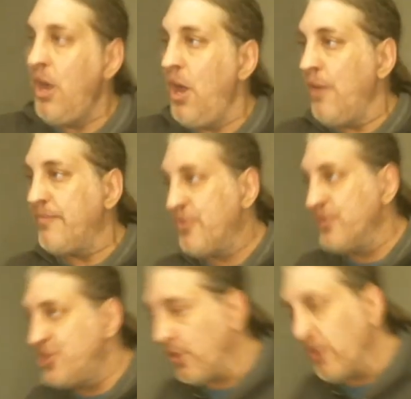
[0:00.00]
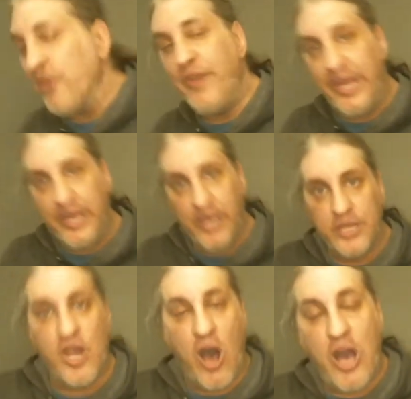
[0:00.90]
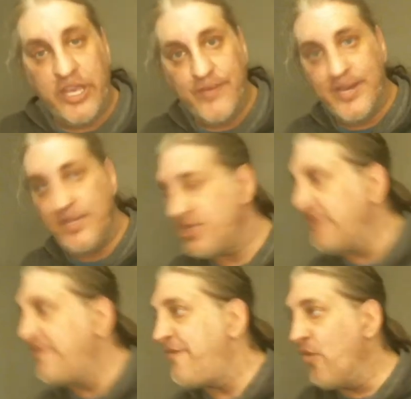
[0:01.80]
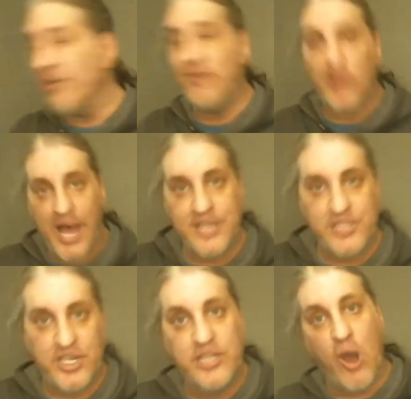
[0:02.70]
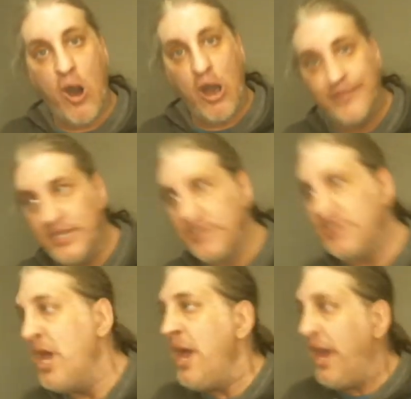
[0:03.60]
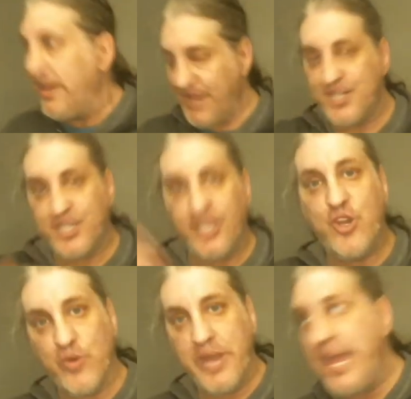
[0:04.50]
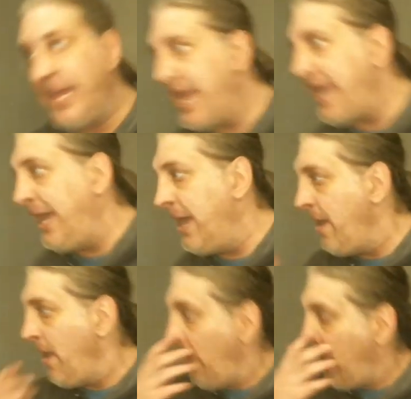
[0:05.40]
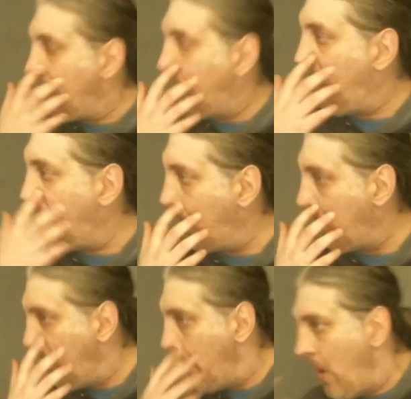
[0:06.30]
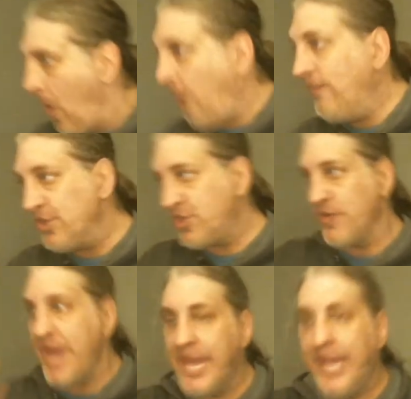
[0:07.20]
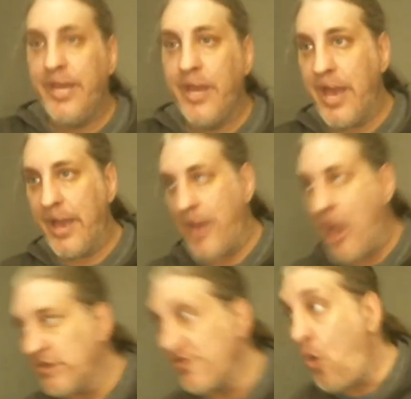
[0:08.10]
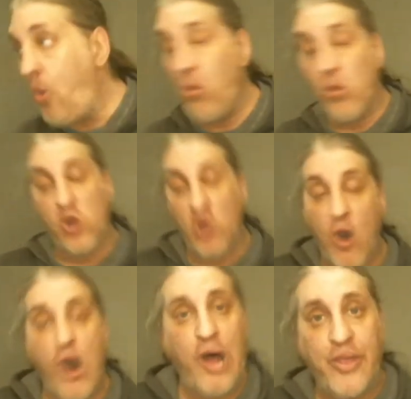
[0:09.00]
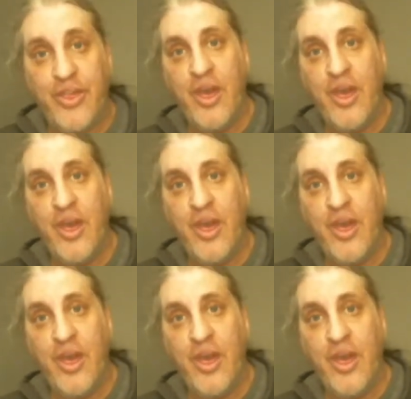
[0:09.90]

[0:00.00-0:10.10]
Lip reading: preserving documents and formalizing dogmas and basically creating almost creating out of whole cloth